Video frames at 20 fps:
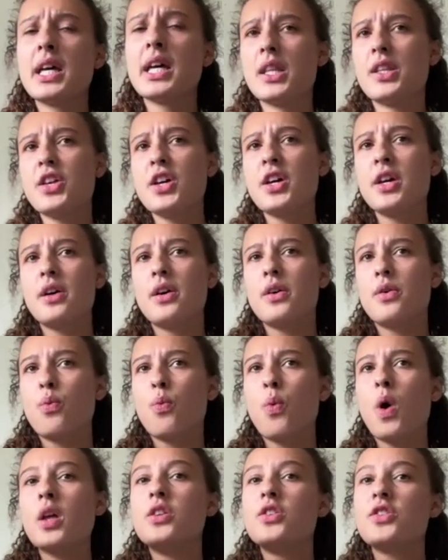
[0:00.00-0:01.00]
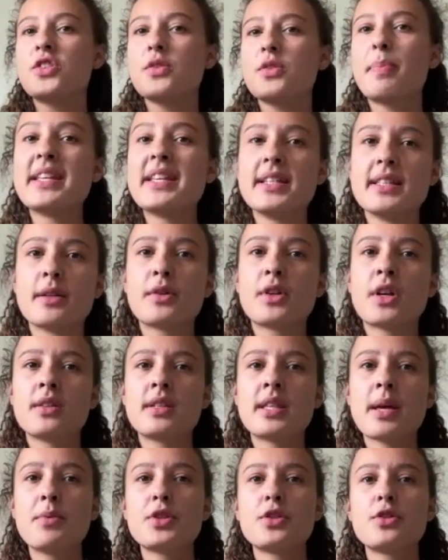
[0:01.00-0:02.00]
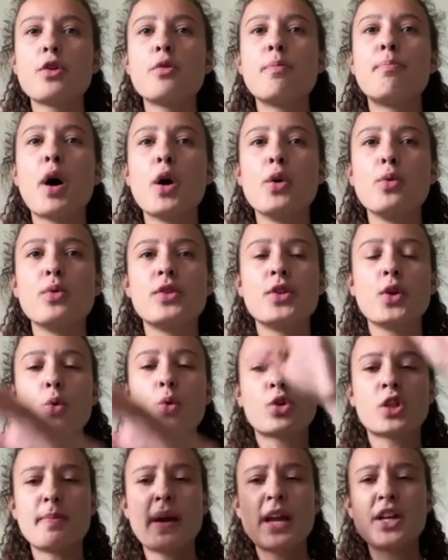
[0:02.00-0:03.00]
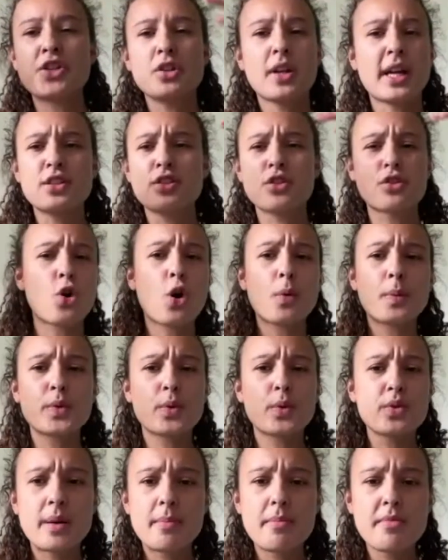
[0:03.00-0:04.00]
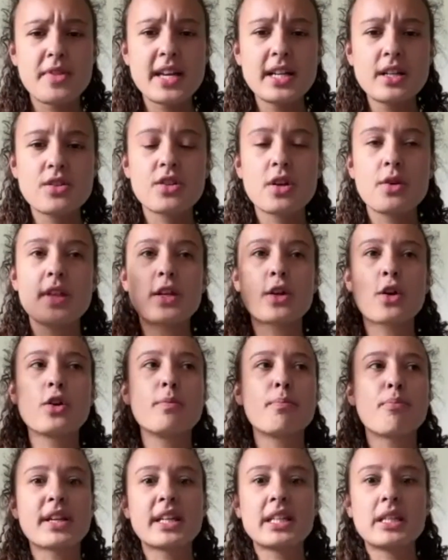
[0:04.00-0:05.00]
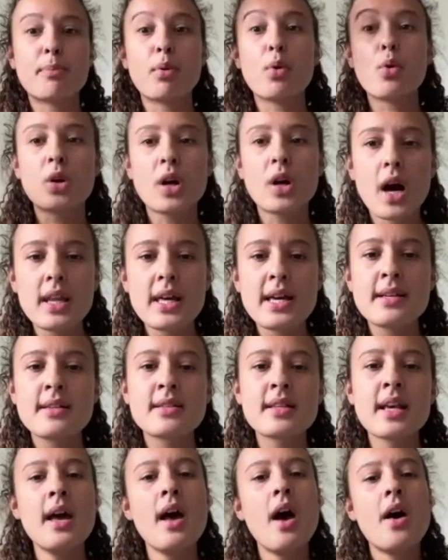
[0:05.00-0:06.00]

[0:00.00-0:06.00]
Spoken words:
That once, basically, because there was no boat, the automation like stopped or something, so they couldn't bring in the portcullis,